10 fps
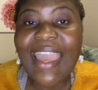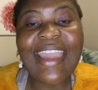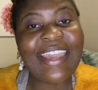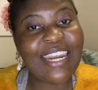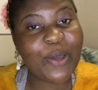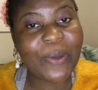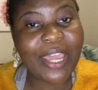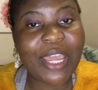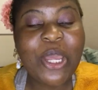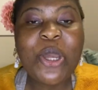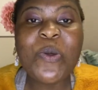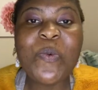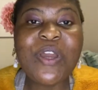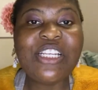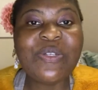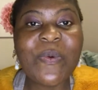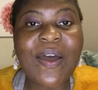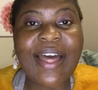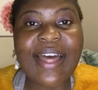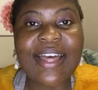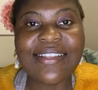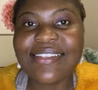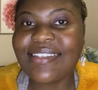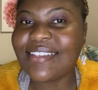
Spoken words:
anyway, which was